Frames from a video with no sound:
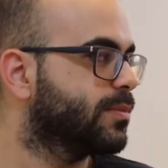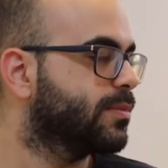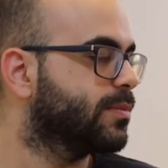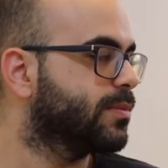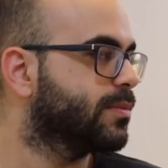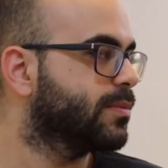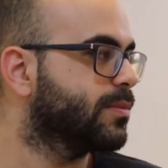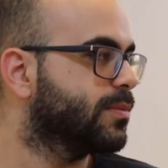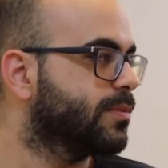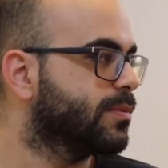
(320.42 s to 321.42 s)

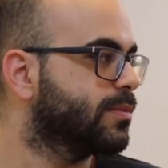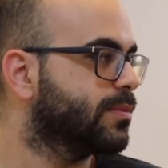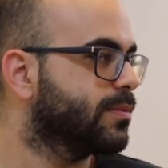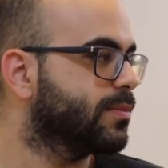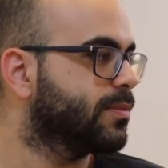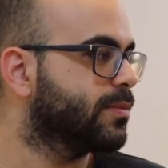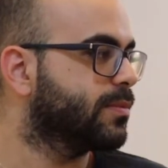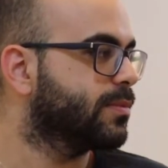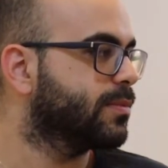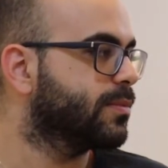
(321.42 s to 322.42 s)

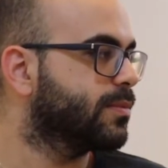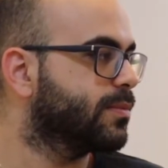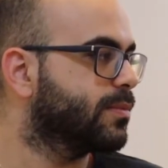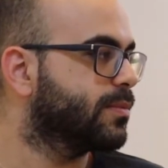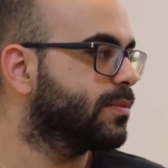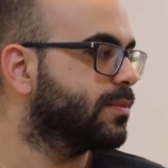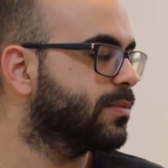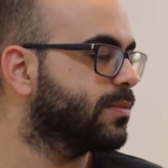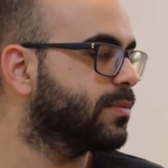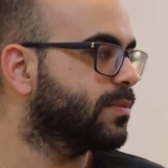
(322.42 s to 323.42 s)

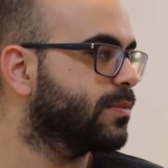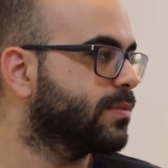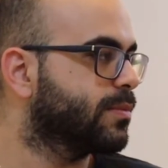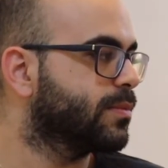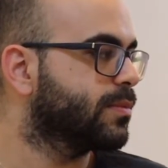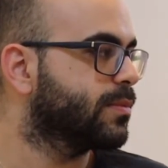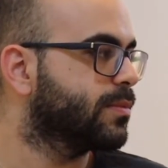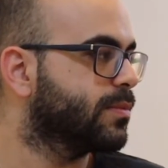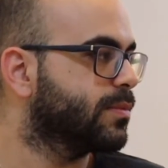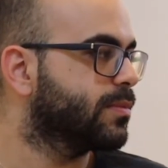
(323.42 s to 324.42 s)

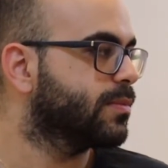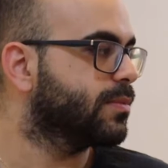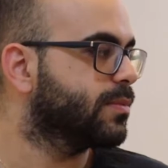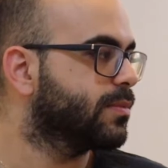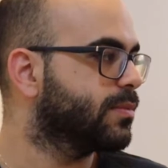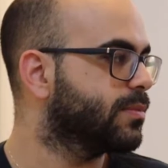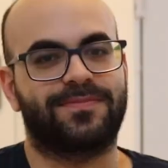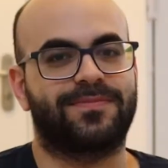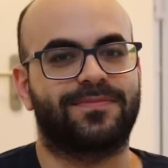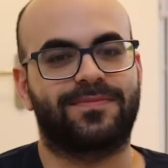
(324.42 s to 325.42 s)

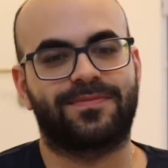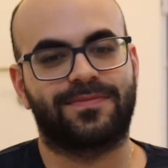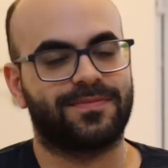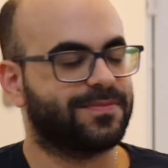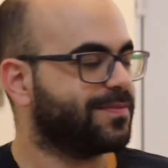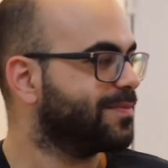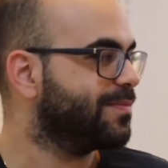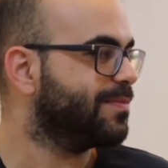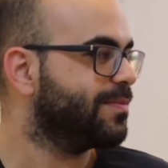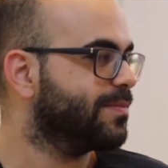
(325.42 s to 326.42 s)

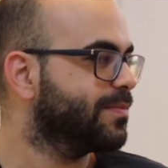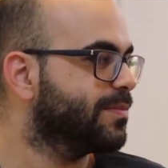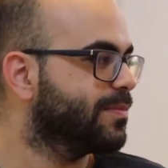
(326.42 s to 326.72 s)
(silent)